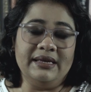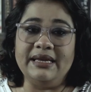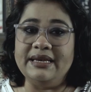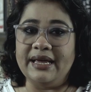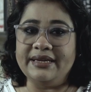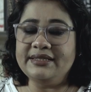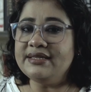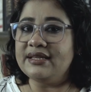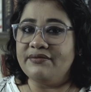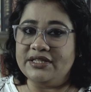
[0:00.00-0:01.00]
In
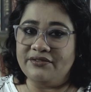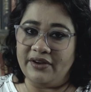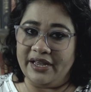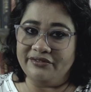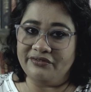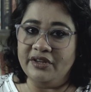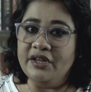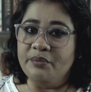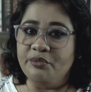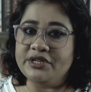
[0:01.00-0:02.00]
1975,
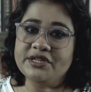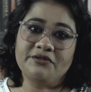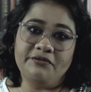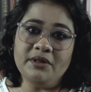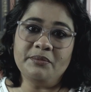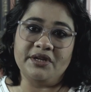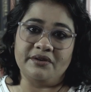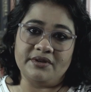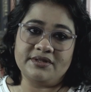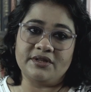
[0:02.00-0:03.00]
British film
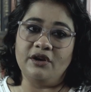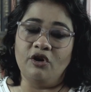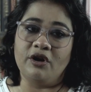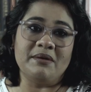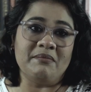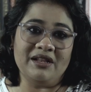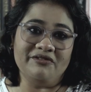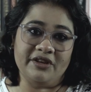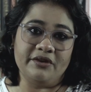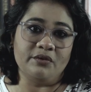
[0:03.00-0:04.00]
theorist Laura
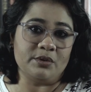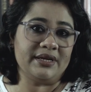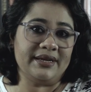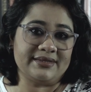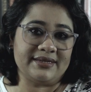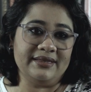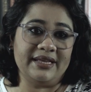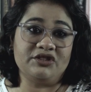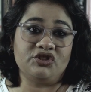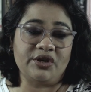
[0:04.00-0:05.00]
Mulvey wrote an essay
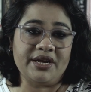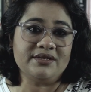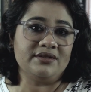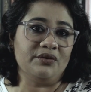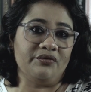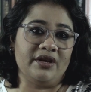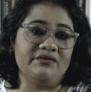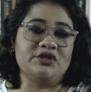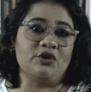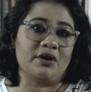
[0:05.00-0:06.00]
that changed the way
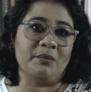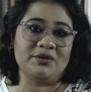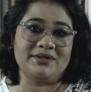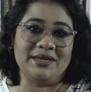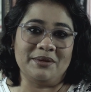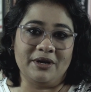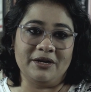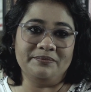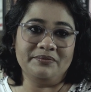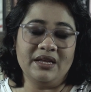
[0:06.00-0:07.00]
we talk about cinema.
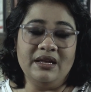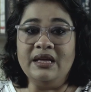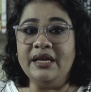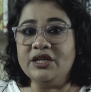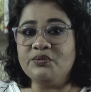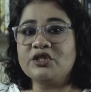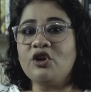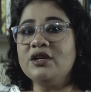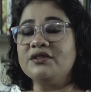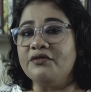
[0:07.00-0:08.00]
It was
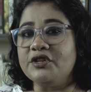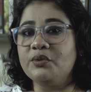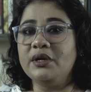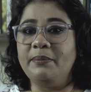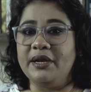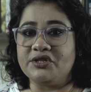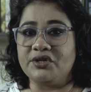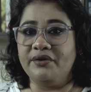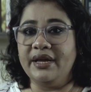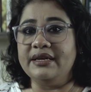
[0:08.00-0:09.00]
called Visual
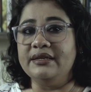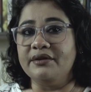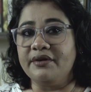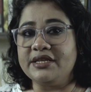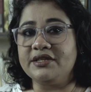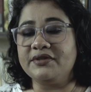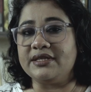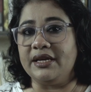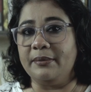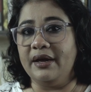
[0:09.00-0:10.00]
Pleasure and Narrative
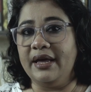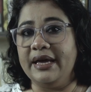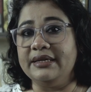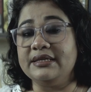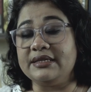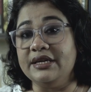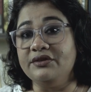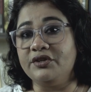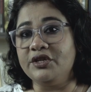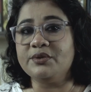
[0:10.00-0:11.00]
Cinema, and it
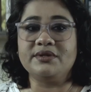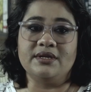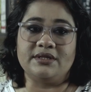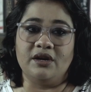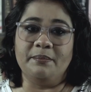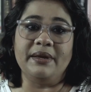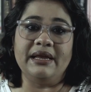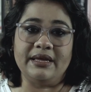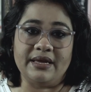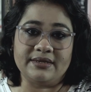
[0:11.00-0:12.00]
introduced the term
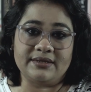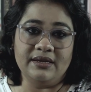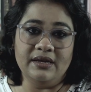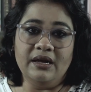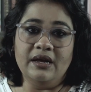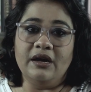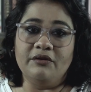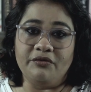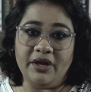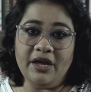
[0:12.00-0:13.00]
male gaze, a
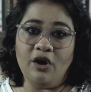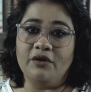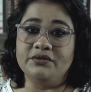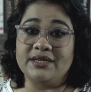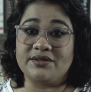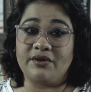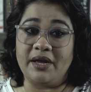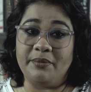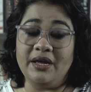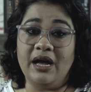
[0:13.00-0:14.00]
way of
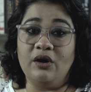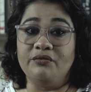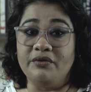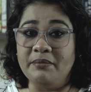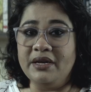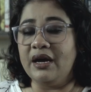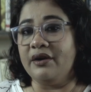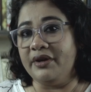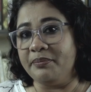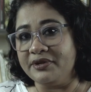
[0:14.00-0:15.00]
describing how women are
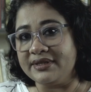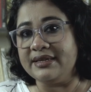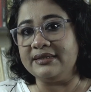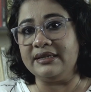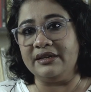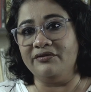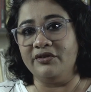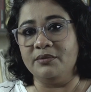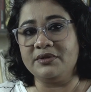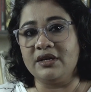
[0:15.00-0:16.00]
represented in
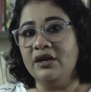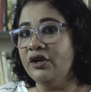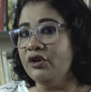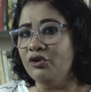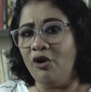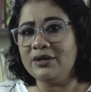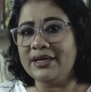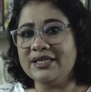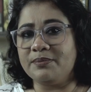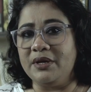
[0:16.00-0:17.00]
films not
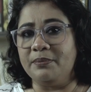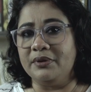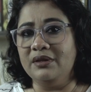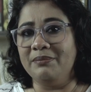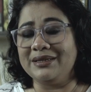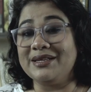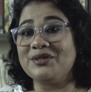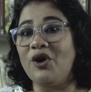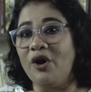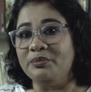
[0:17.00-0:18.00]
as people but
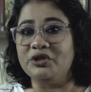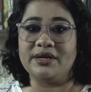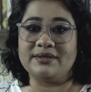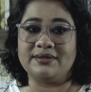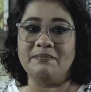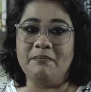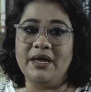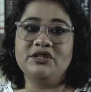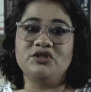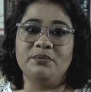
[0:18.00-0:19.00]
as objects
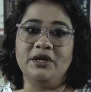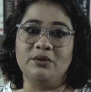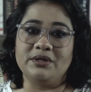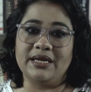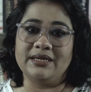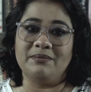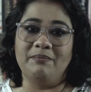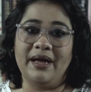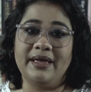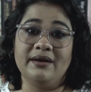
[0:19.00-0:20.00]
meant to be looked at
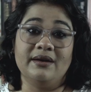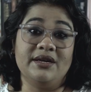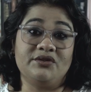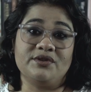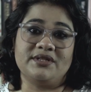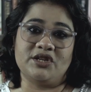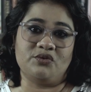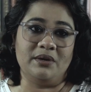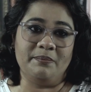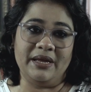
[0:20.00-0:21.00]
by a
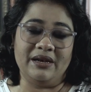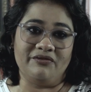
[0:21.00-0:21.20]
heterosexual male